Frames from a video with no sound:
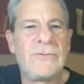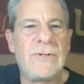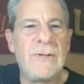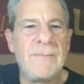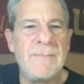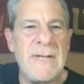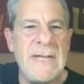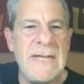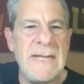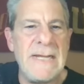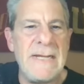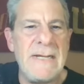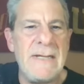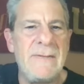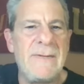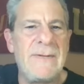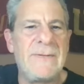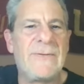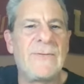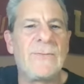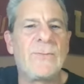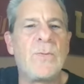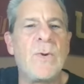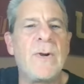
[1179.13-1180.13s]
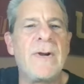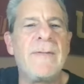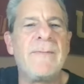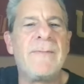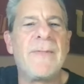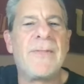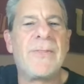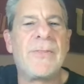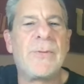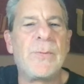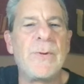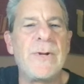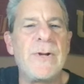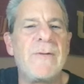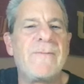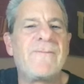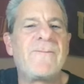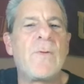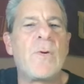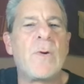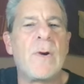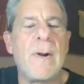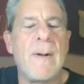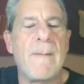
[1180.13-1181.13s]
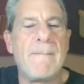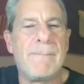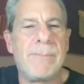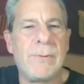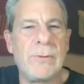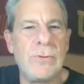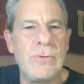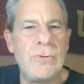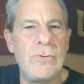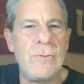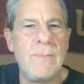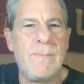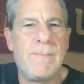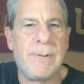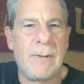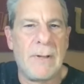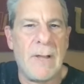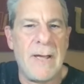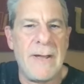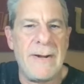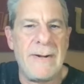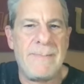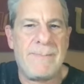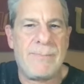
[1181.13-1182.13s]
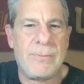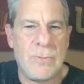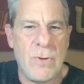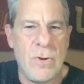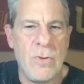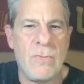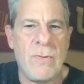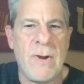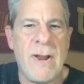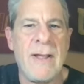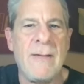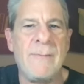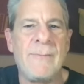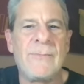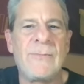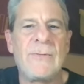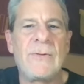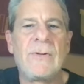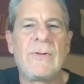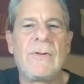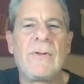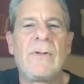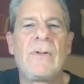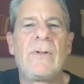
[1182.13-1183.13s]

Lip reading: To me, this is one of the three or four blue blood programs.